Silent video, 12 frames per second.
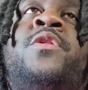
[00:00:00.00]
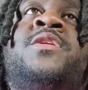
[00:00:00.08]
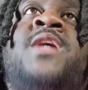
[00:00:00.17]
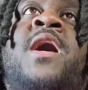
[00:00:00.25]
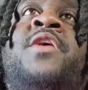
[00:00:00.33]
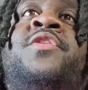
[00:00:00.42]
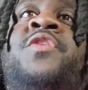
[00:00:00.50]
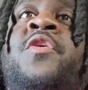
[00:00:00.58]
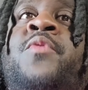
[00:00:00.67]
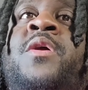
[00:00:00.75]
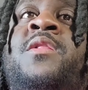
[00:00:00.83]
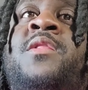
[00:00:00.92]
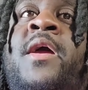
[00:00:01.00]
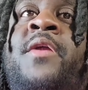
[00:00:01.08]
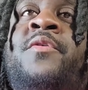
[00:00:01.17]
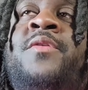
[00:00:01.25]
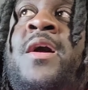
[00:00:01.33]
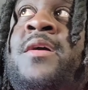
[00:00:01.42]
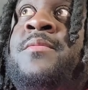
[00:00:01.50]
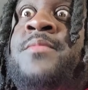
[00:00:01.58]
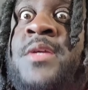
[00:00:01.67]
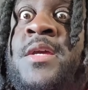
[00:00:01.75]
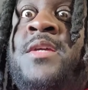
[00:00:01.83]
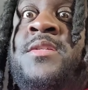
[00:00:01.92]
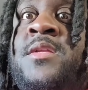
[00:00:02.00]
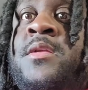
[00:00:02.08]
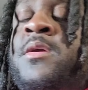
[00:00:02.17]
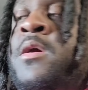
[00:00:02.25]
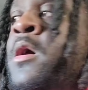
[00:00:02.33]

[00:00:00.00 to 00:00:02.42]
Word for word: entire theory later, like easily.